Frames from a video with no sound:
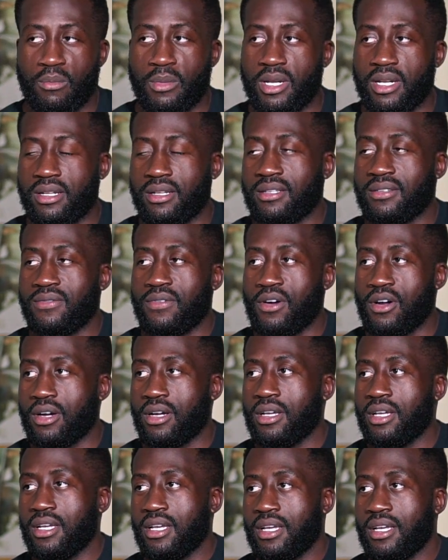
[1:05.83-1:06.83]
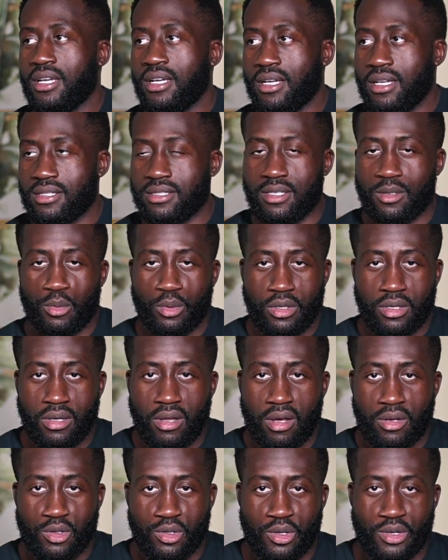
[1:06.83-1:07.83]
made it this far, because it's been a
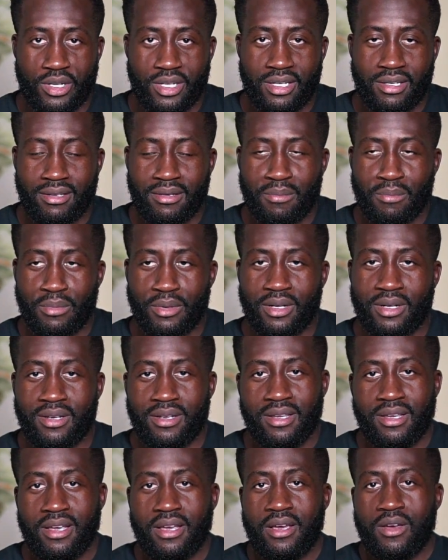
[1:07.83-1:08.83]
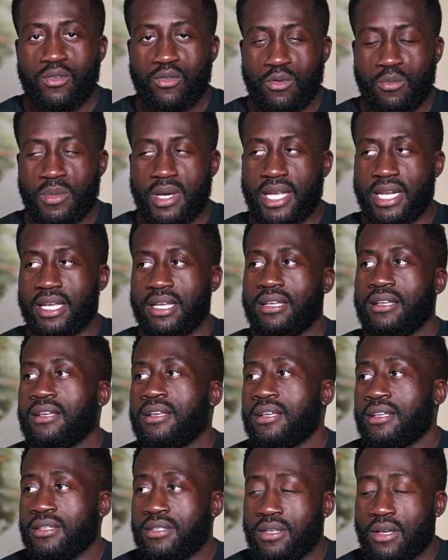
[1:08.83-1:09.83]
long journey, but we made it.
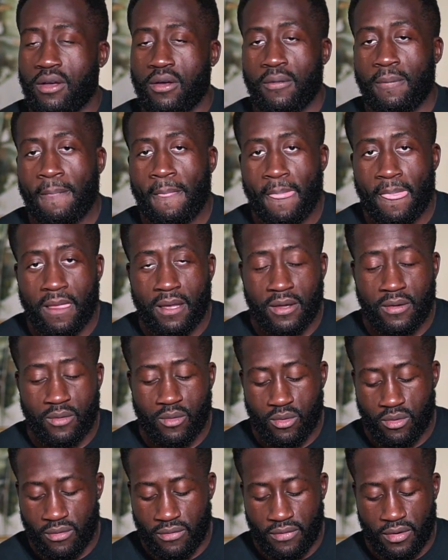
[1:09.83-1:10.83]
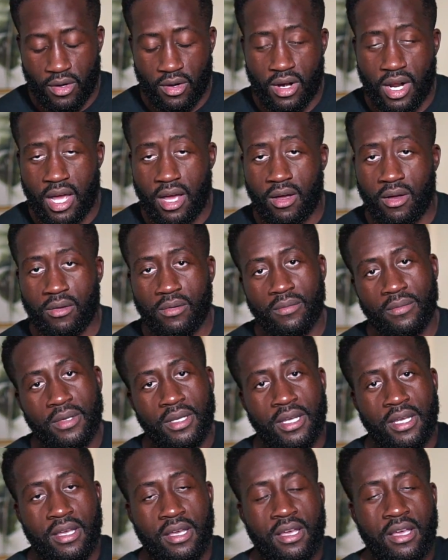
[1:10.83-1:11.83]
So we figured out
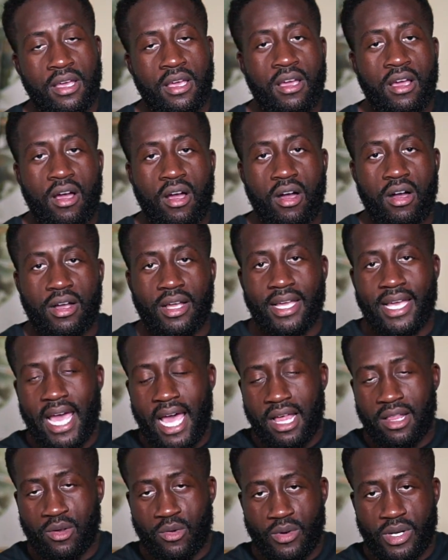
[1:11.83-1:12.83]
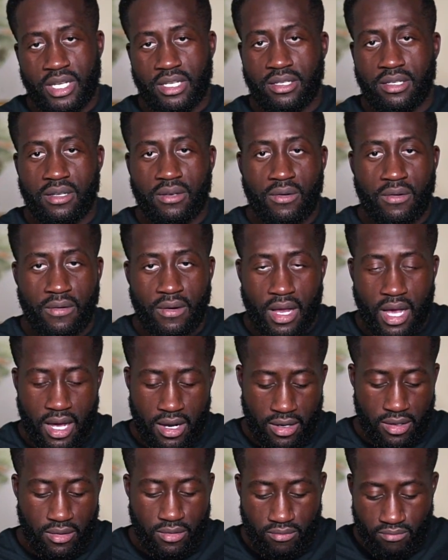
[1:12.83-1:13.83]
our calories, how
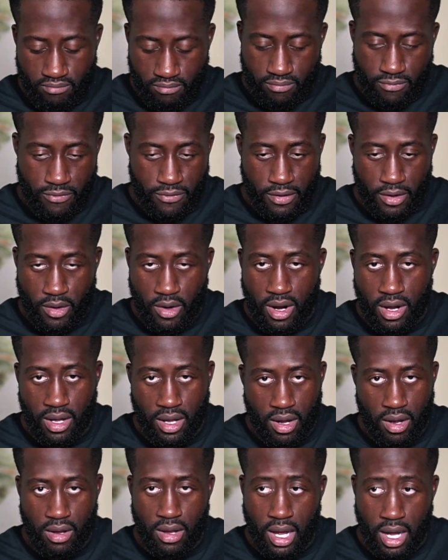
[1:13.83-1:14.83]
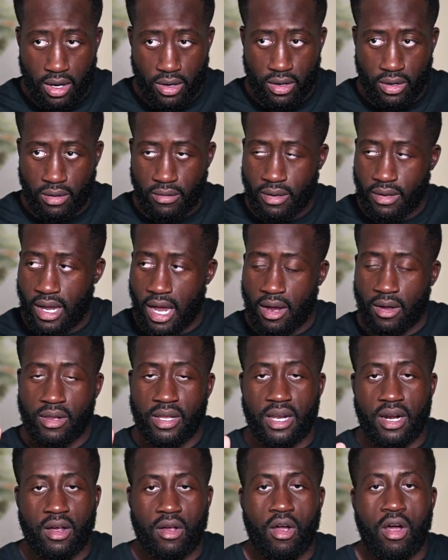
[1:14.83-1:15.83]
to figure out how to
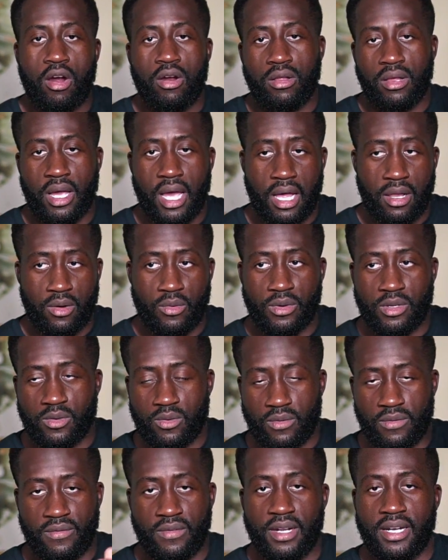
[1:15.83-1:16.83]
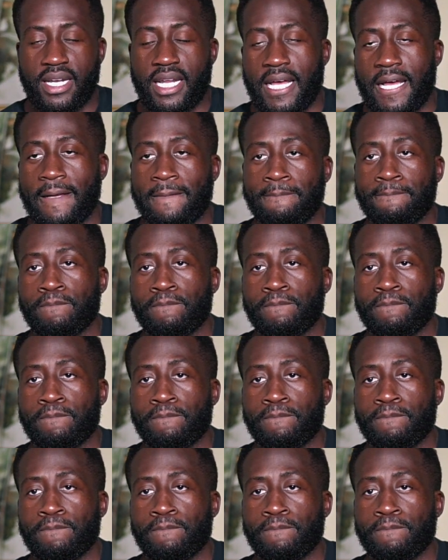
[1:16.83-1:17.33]
calculate our calories. We've done that.